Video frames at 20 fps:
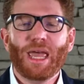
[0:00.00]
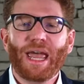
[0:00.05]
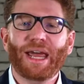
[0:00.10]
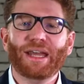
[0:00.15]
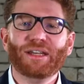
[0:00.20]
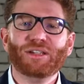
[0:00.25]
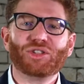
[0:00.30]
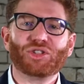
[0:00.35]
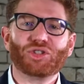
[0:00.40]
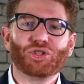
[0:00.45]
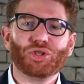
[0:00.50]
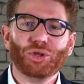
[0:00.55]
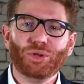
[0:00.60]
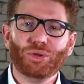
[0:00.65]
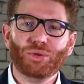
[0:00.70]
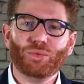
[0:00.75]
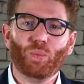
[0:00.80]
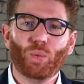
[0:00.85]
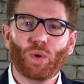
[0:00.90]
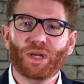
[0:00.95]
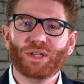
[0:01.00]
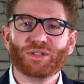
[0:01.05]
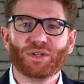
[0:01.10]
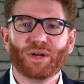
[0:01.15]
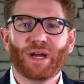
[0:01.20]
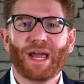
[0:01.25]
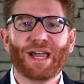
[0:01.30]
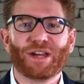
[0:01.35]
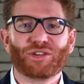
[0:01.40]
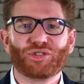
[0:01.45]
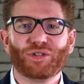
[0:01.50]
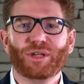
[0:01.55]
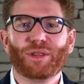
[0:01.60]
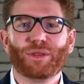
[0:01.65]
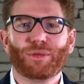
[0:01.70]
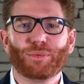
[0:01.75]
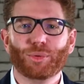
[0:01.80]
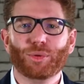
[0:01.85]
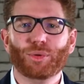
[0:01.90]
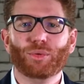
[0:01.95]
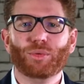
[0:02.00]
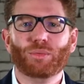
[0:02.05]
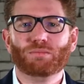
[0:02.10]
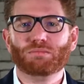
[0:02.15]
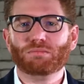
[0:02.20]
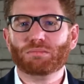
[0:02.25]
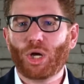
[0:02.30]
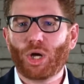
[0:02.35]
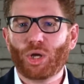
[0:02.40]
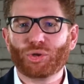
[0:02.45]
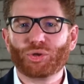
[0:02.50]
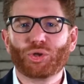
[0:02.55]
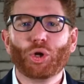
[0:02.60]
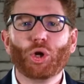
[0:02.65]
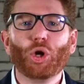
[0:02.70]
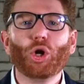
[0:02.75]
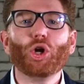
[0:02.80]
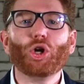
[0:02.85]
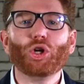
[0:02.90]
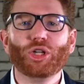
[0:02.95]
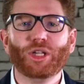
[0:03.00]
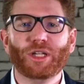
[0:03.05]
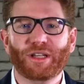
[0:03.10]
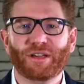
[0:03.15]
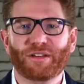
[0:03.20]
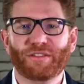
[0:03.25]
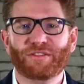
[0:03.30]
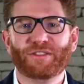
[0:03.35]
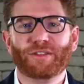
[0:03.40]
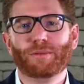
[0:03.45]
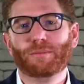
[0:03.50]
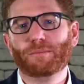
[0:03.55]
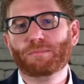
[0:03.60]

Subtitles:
and certain ones are actually through alternative